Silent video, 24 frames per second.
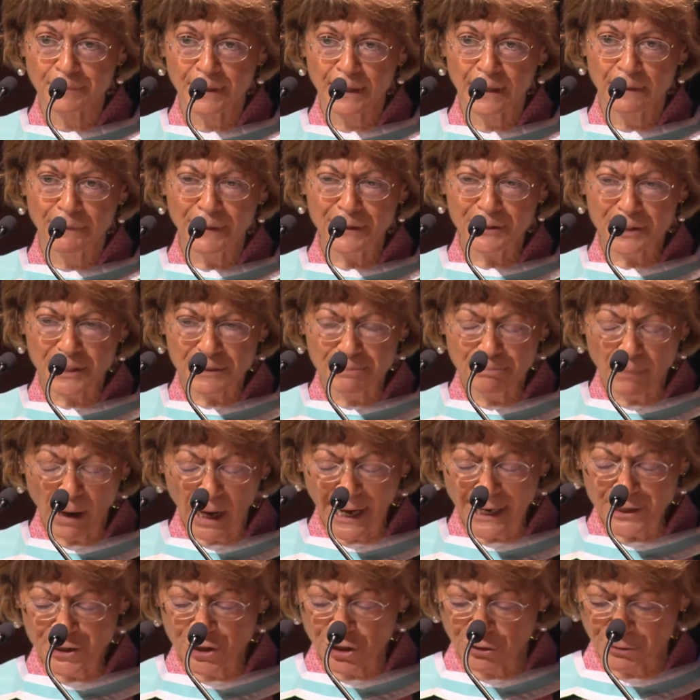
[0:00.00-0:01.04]
This is my
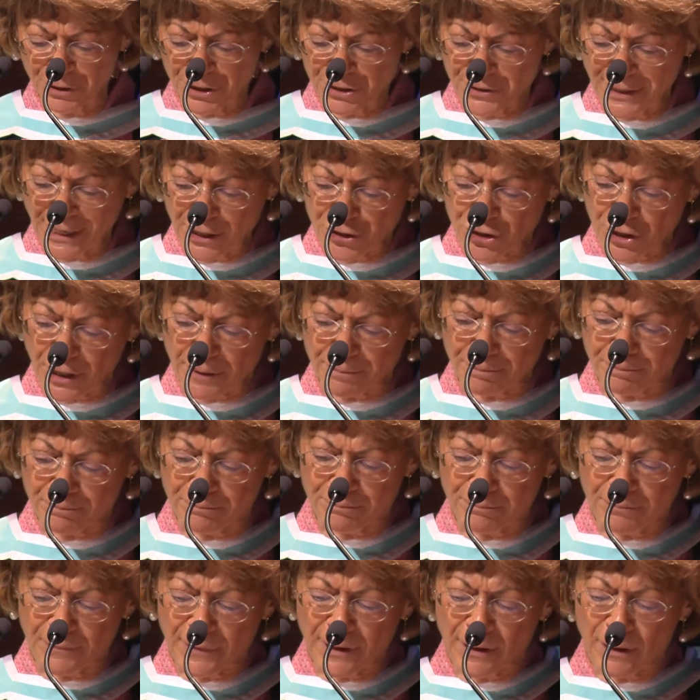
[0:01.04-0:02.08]
jurisdiction.
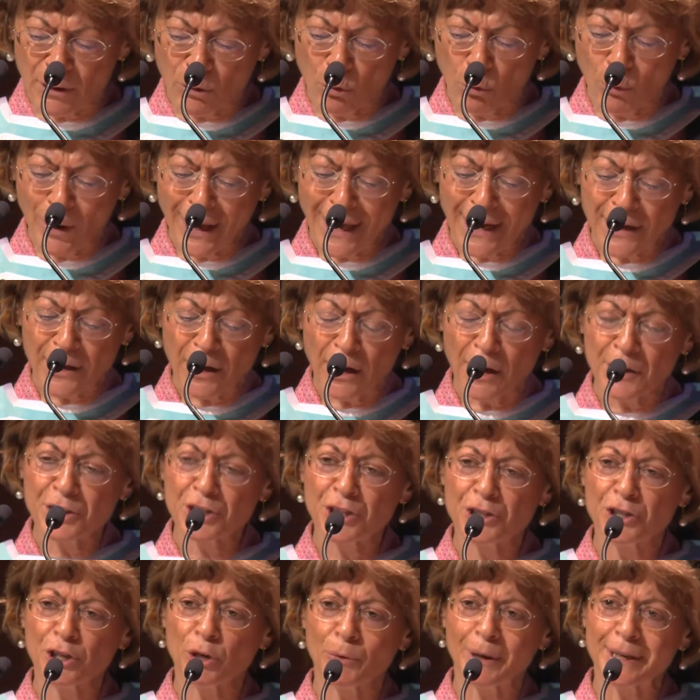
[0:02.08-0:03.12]
We're going to
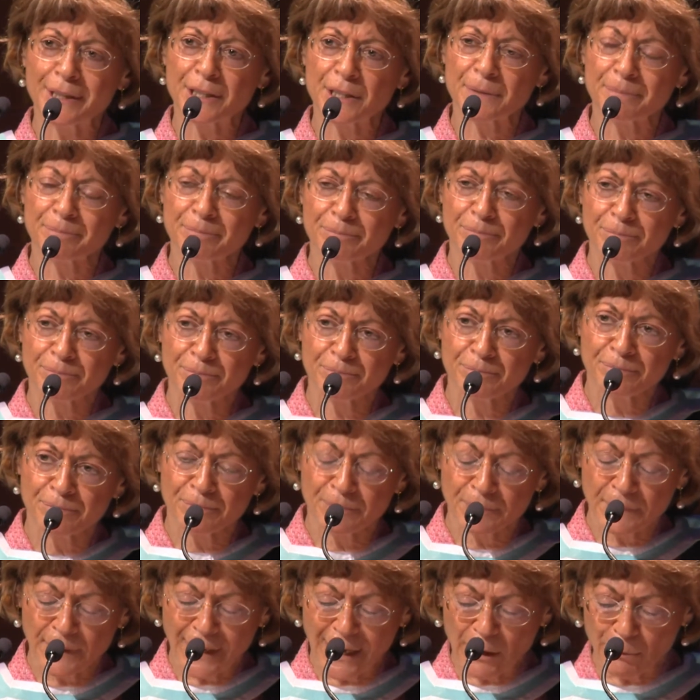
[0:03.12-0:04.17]
do it.
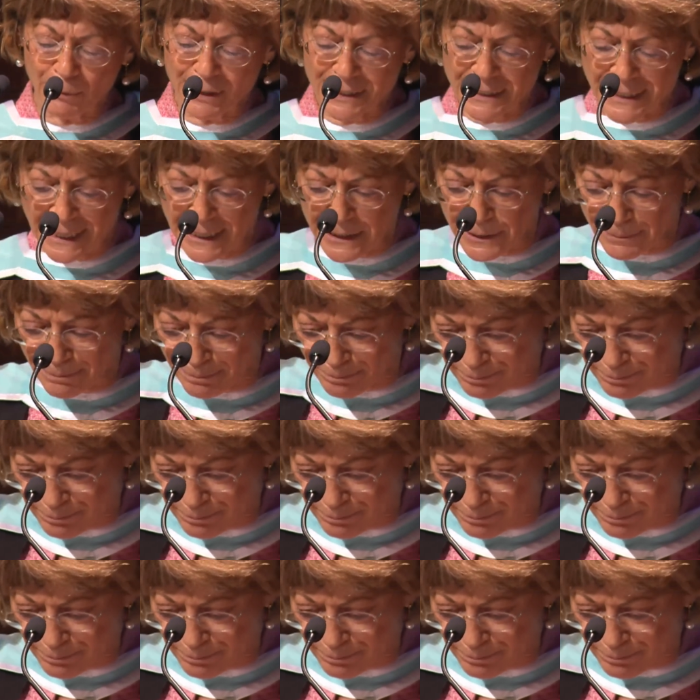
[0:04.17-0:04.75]
And we did.